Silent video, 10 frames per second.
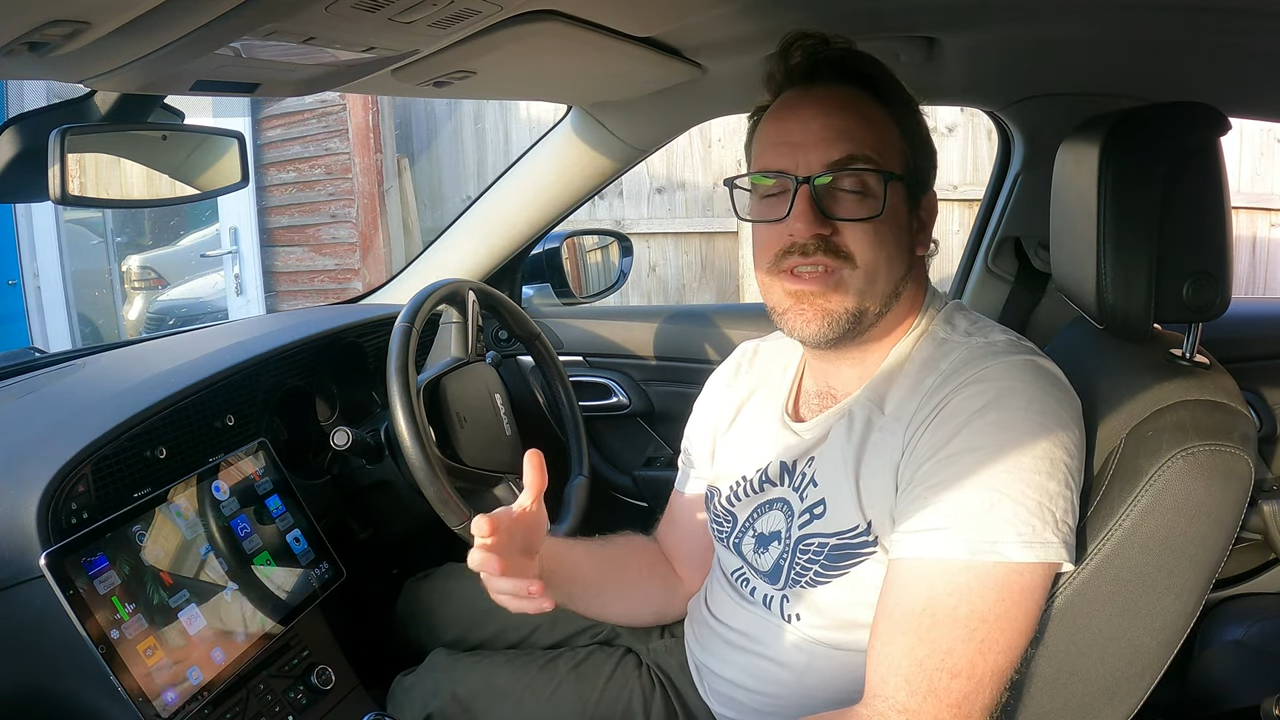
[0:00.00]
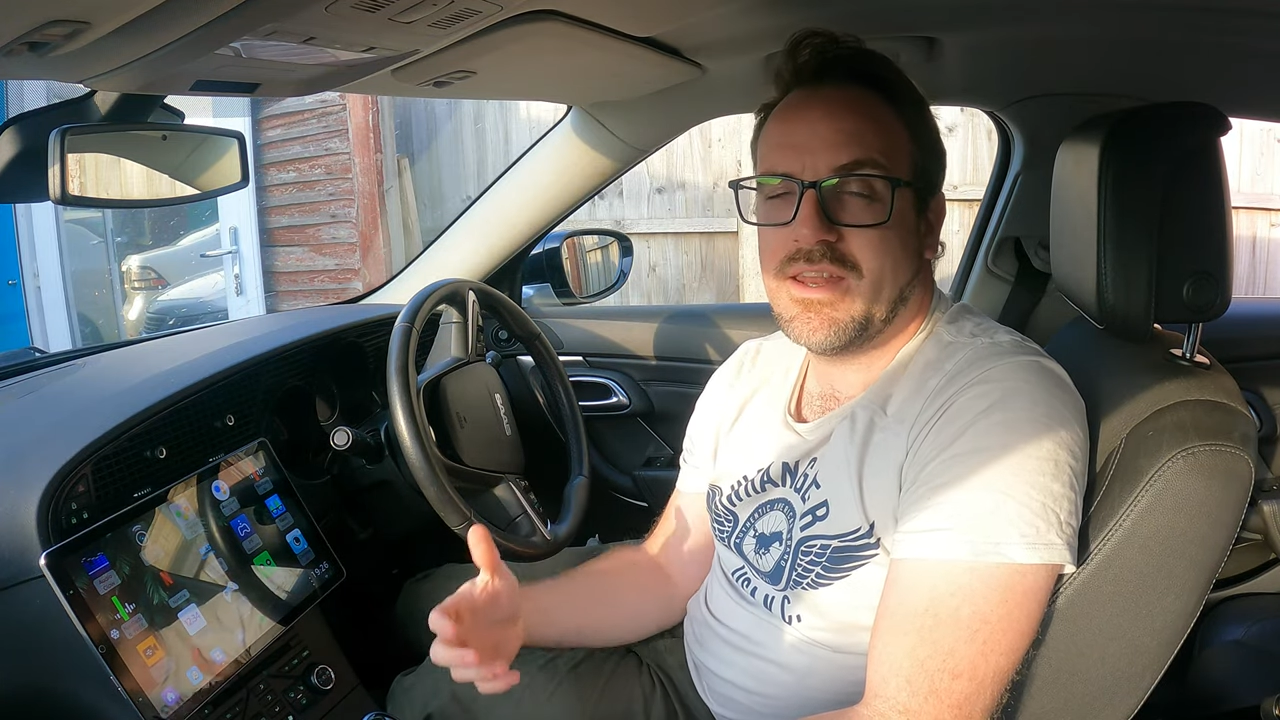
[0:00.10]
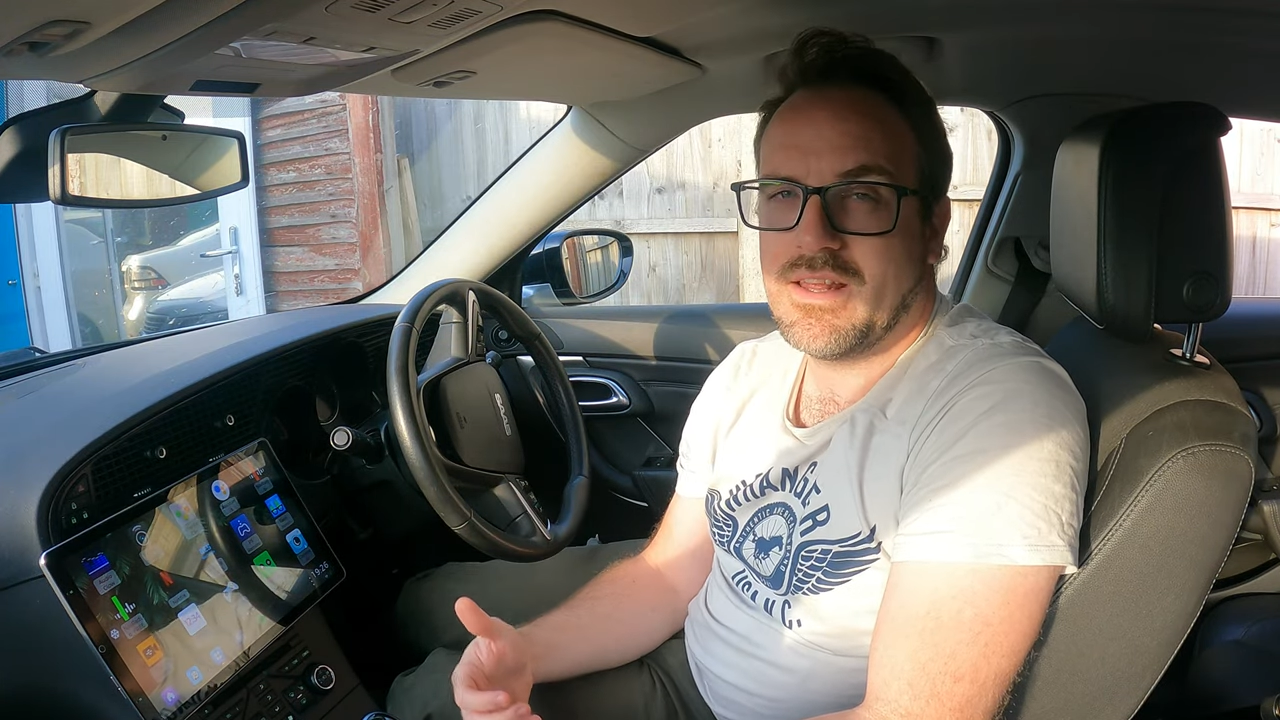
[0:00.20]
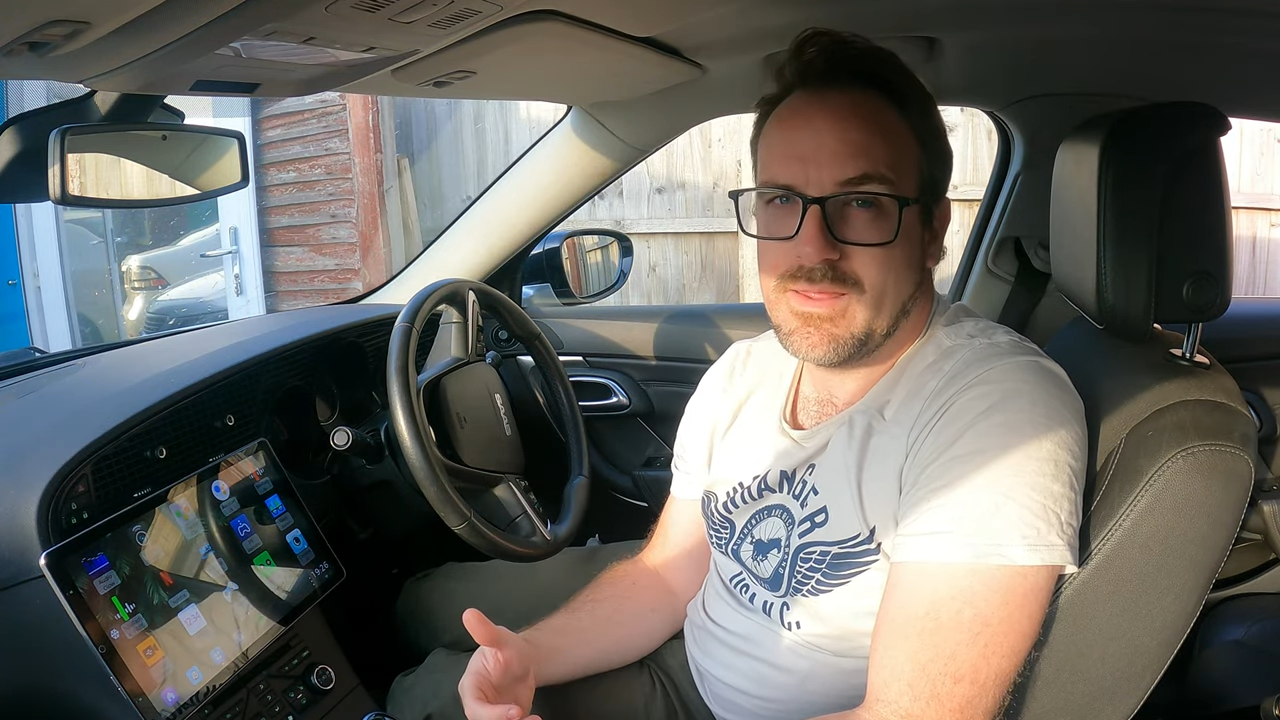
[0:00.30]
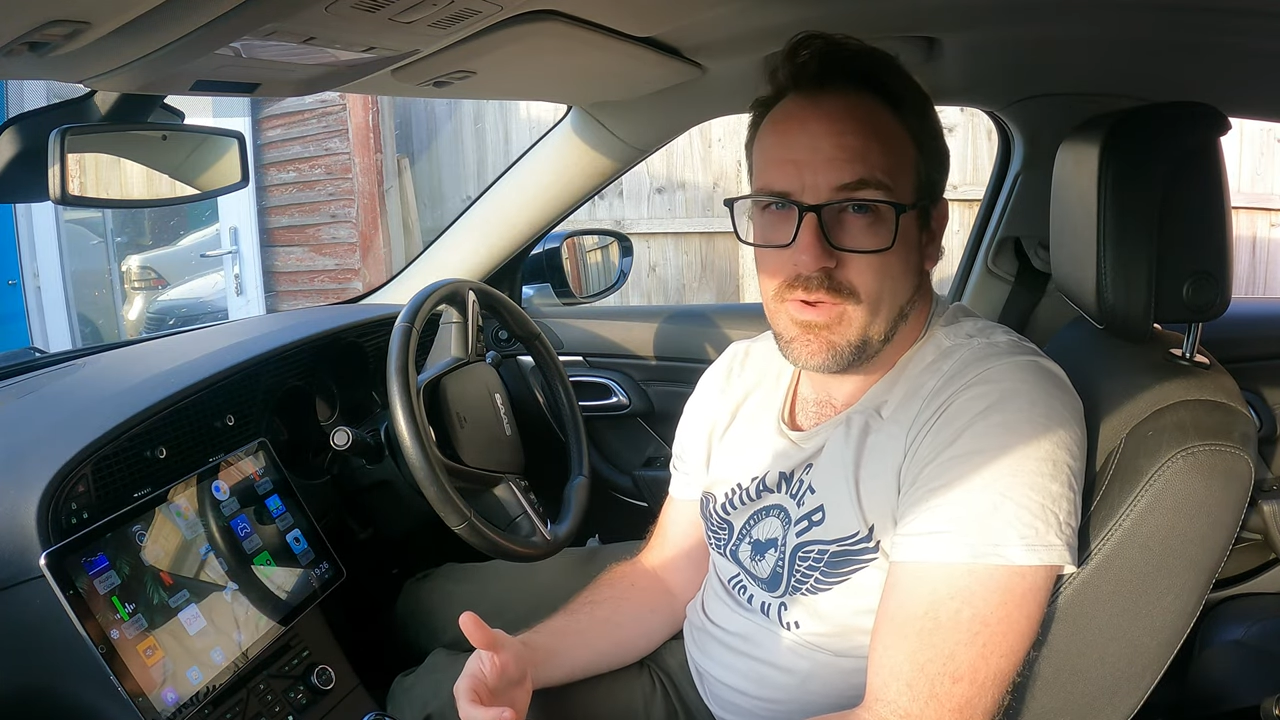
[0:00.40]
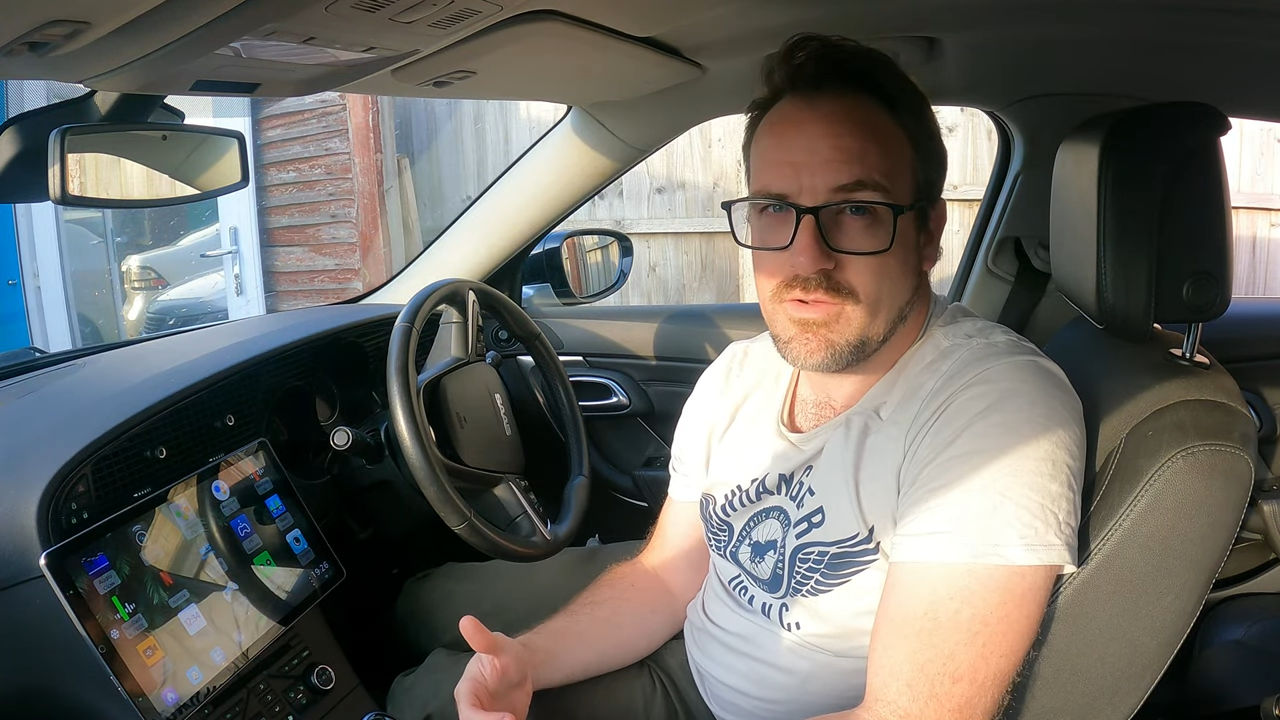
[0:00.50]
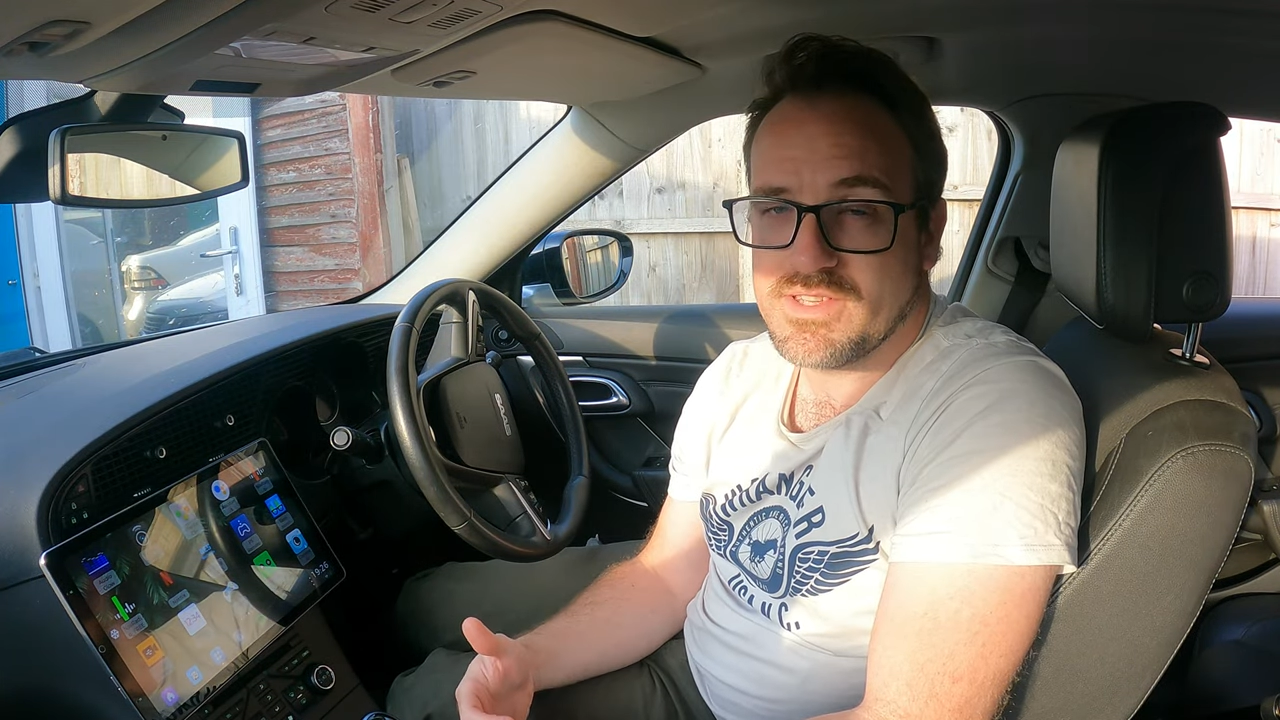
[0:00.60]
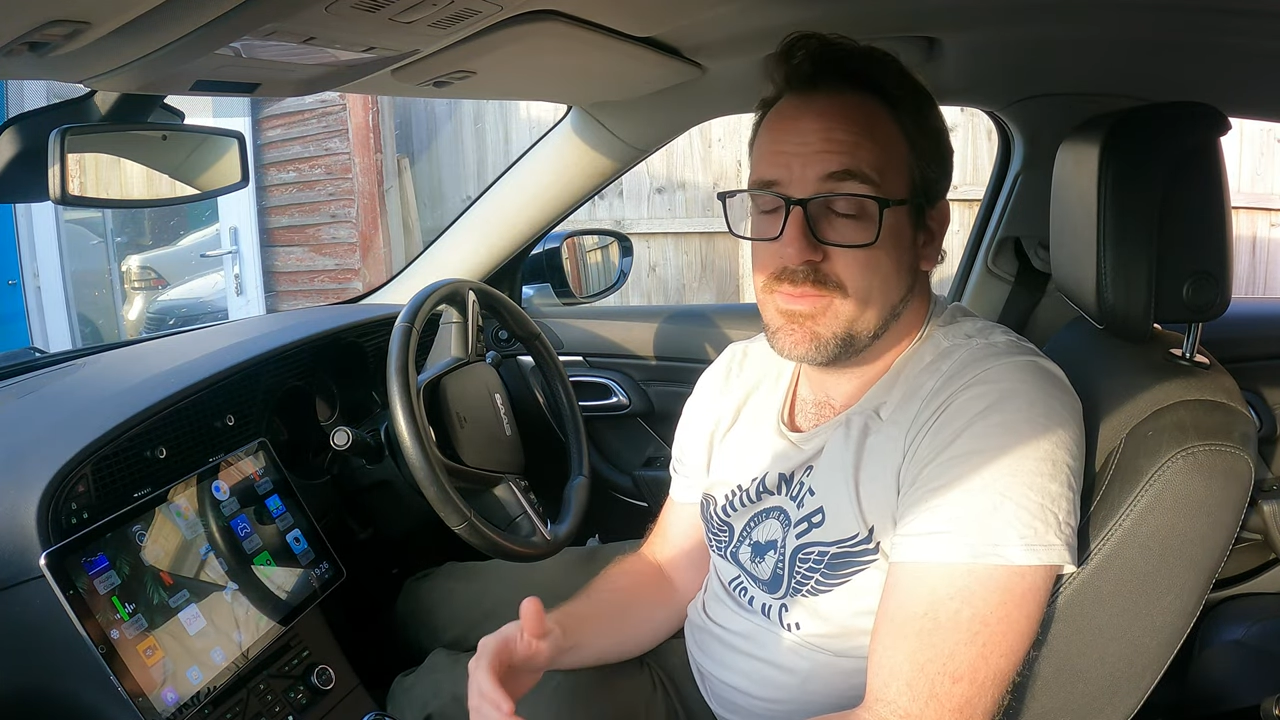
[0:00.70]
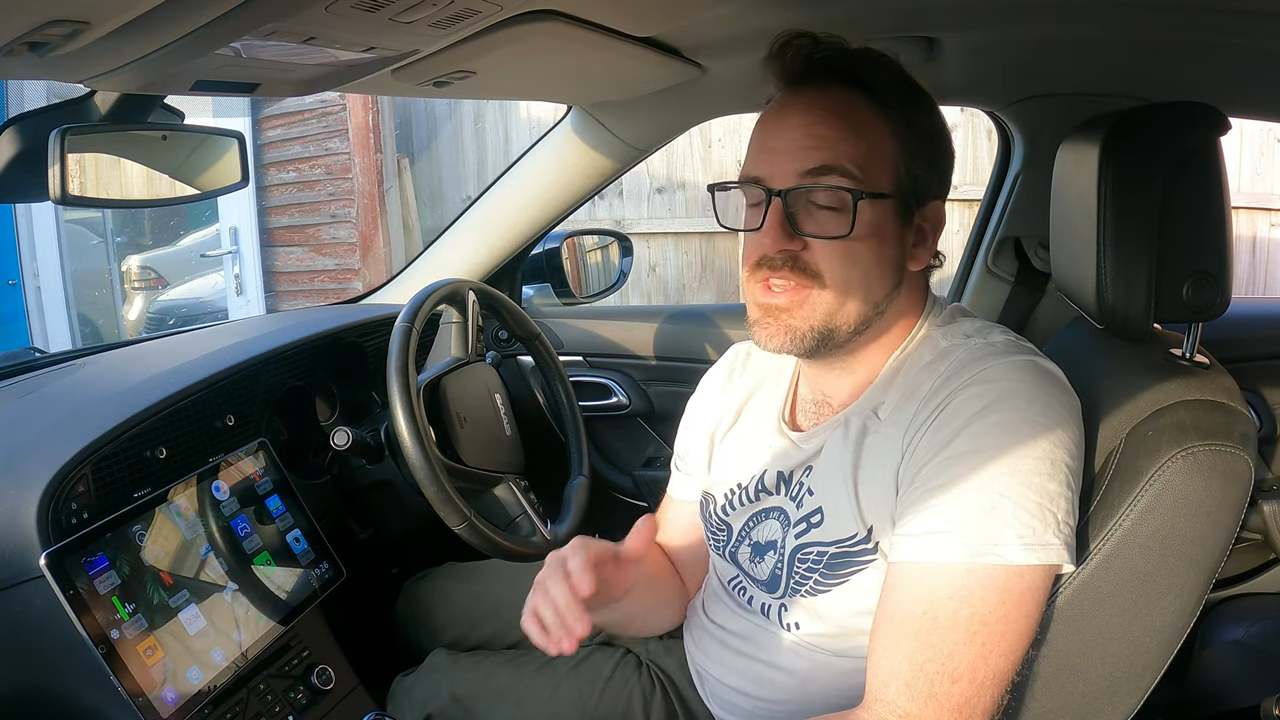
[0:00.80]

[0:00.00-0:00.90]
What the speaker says: technically piracy.